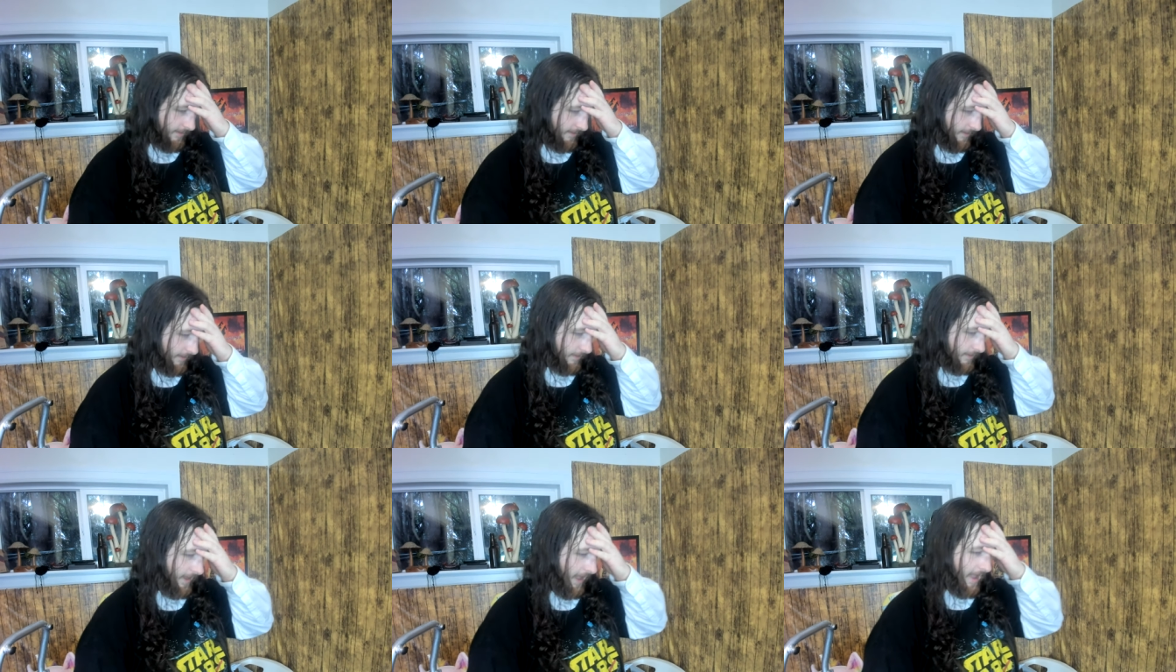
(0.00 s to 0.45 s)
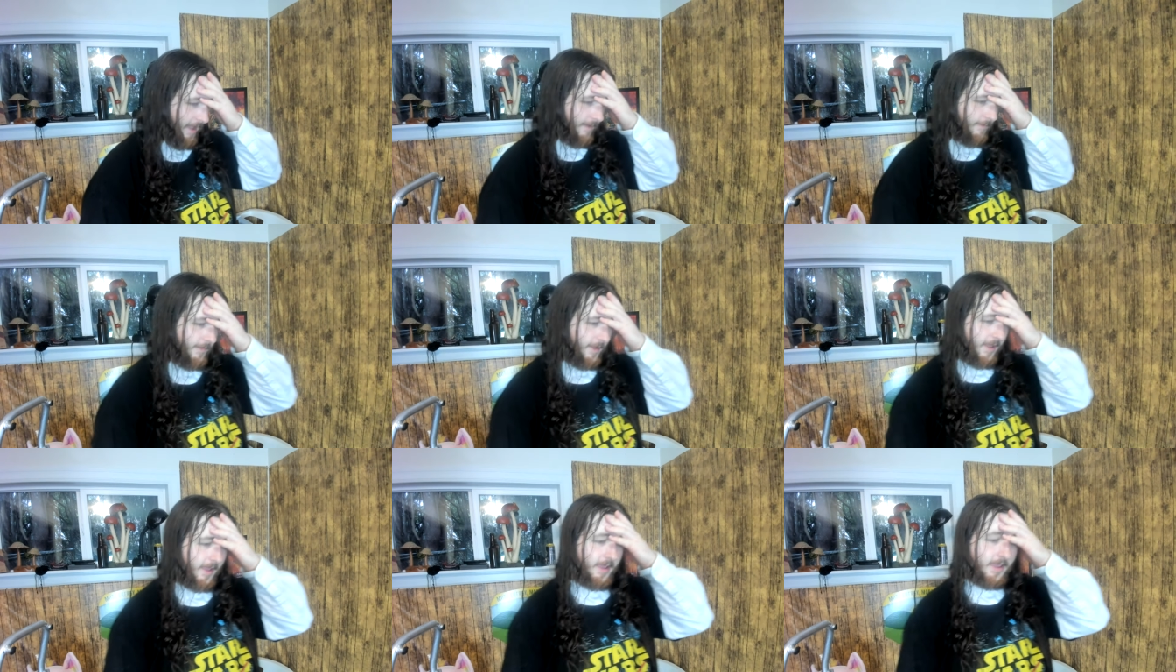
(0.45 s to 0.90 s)
this
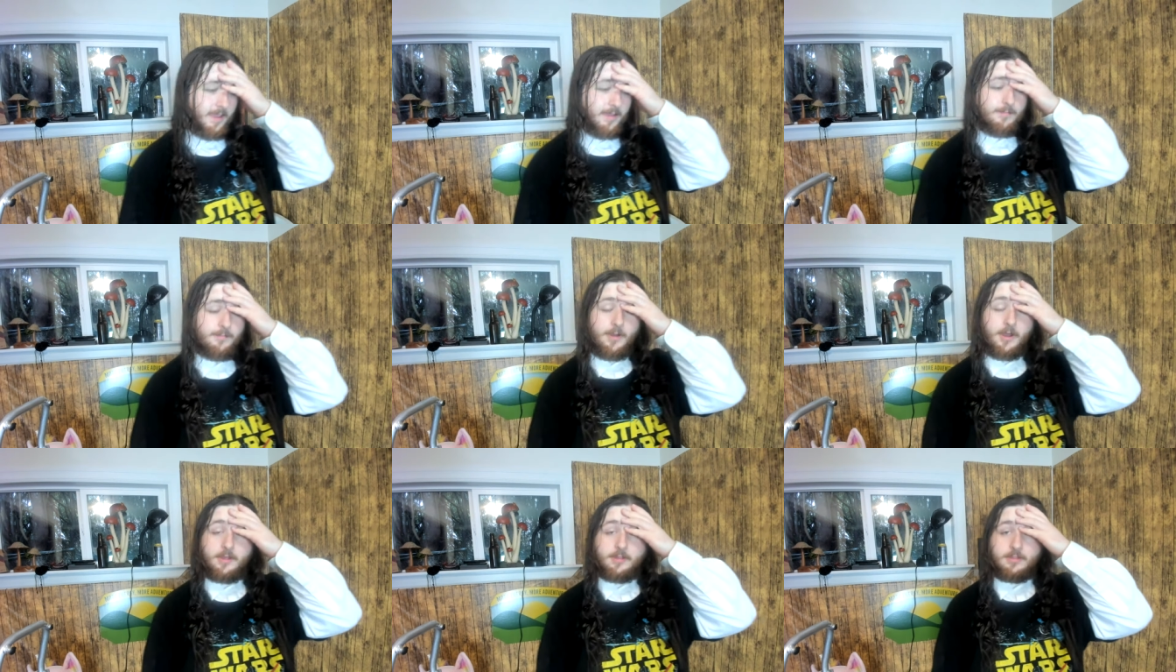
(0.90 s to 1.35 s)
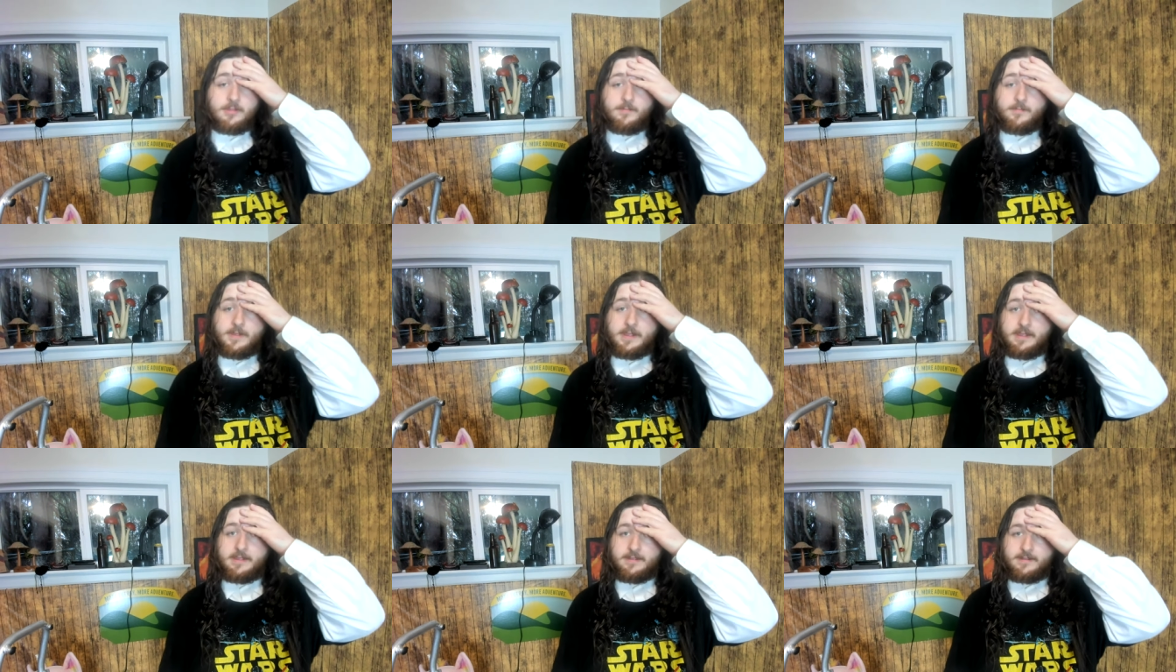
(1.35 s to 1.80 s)
game it, it, must
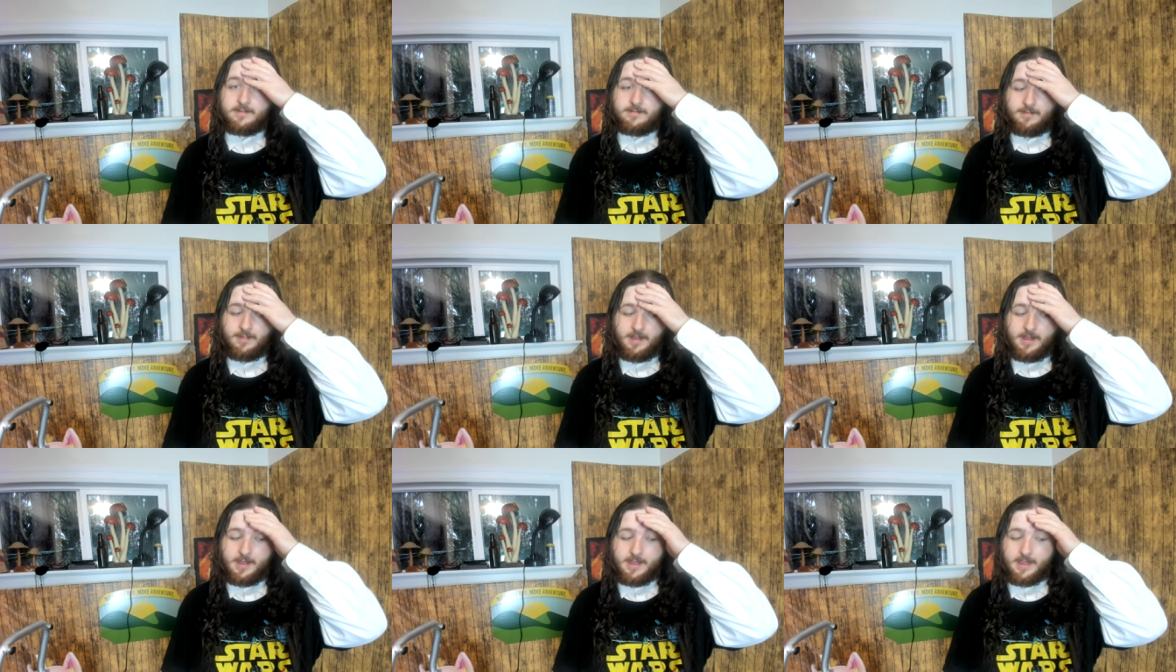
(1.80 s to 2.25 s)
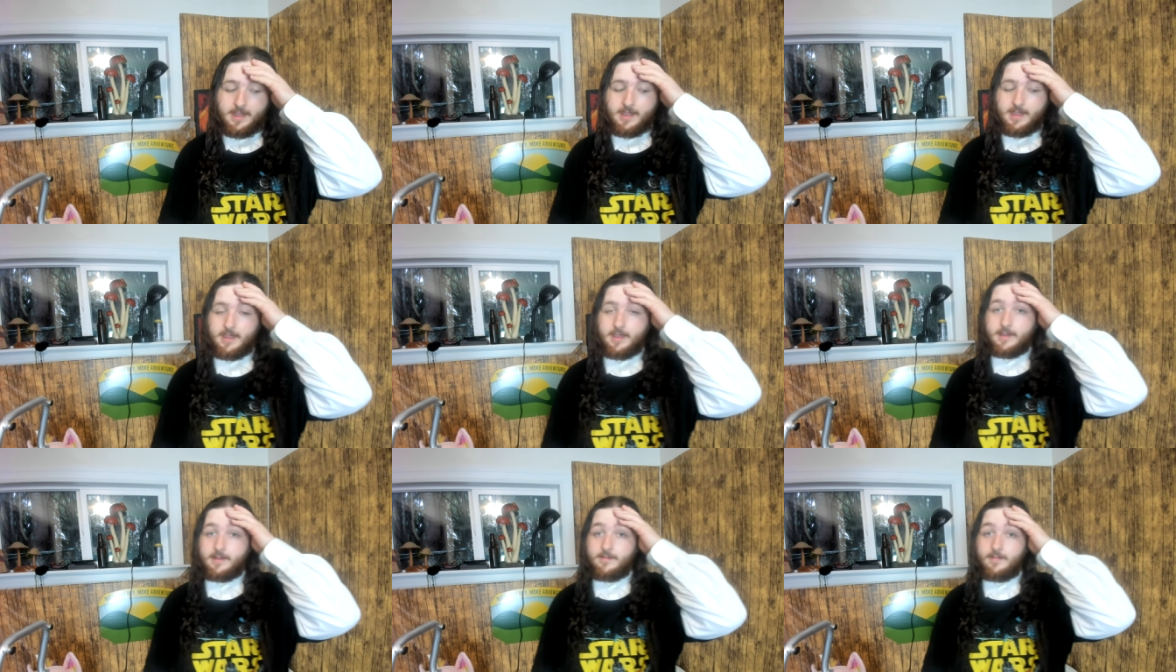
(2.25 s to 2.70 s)
be
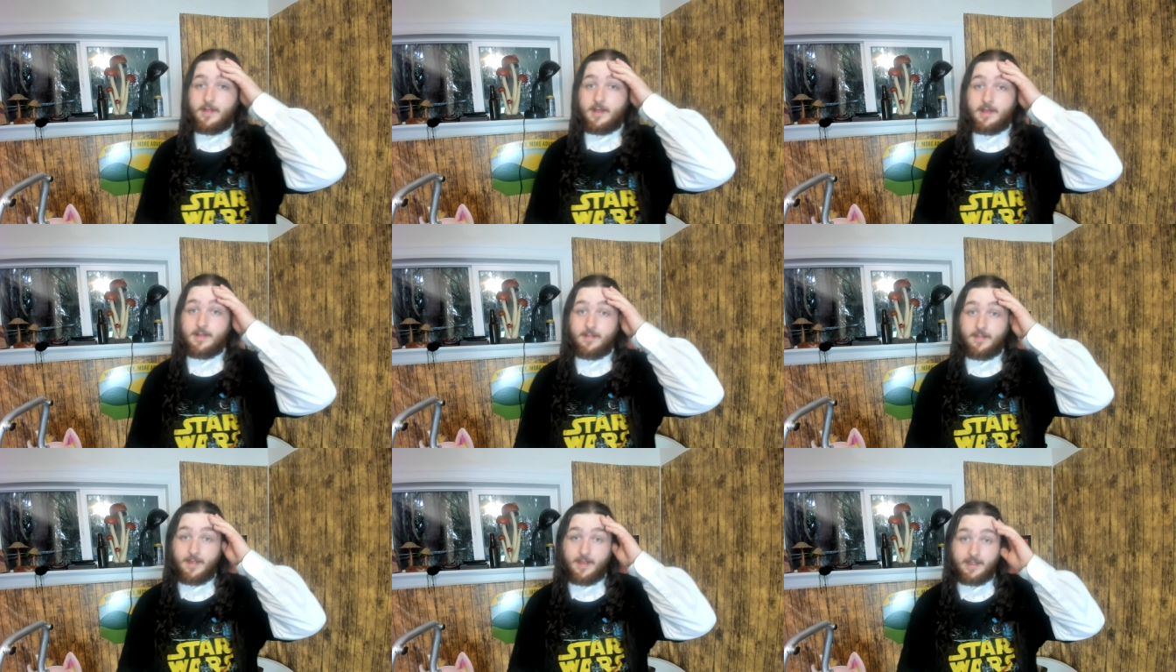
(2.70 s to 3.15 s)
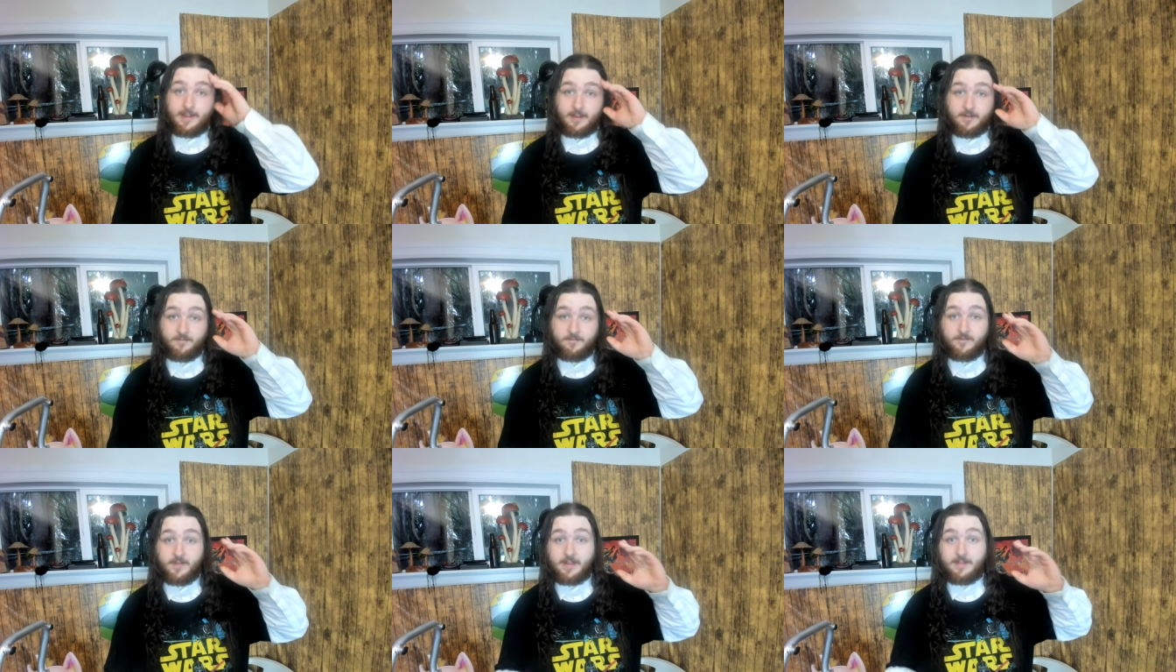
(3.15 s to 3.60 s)
like like like
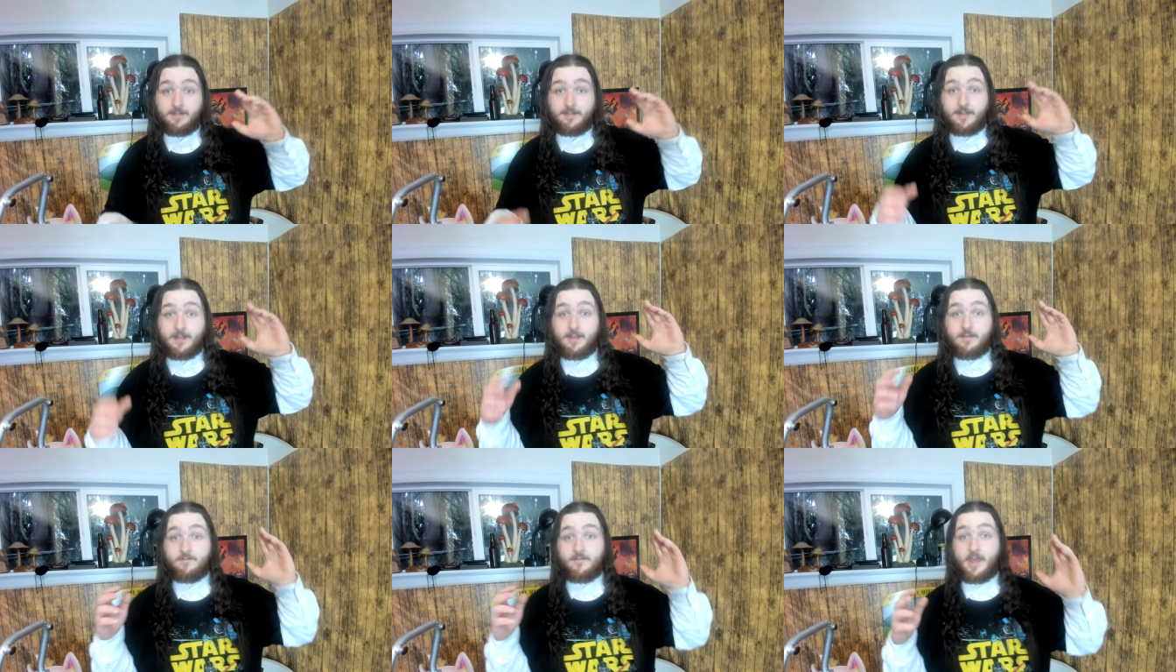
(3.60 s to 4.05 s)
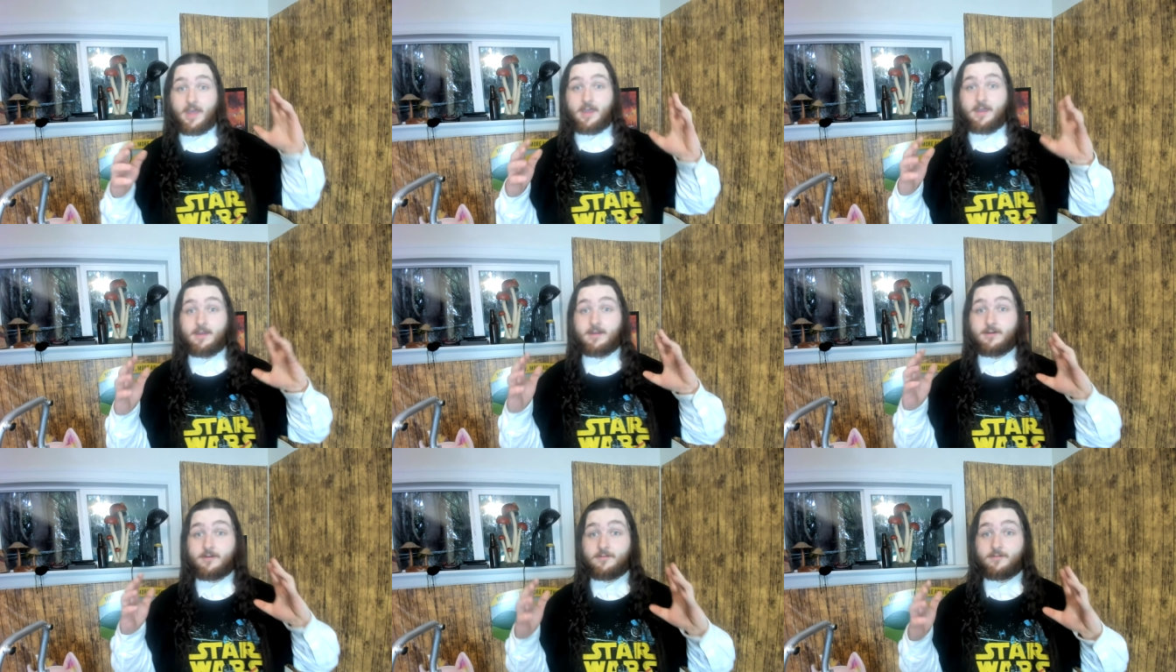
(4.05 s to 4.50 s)
a thinly
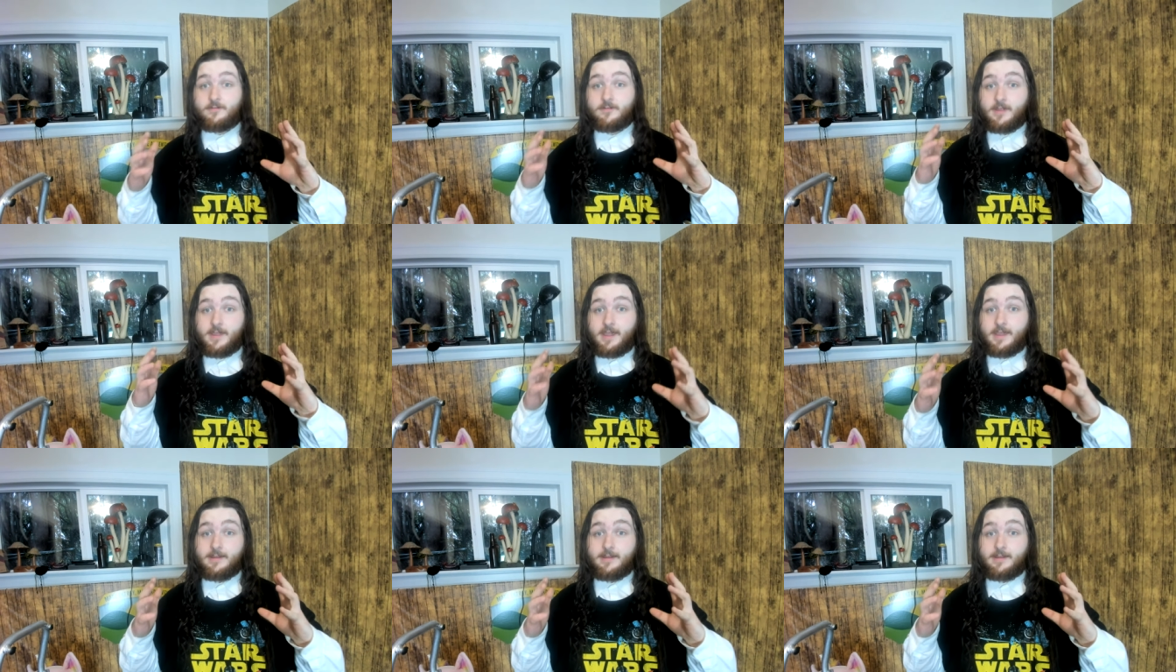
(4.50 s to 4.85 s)
veiled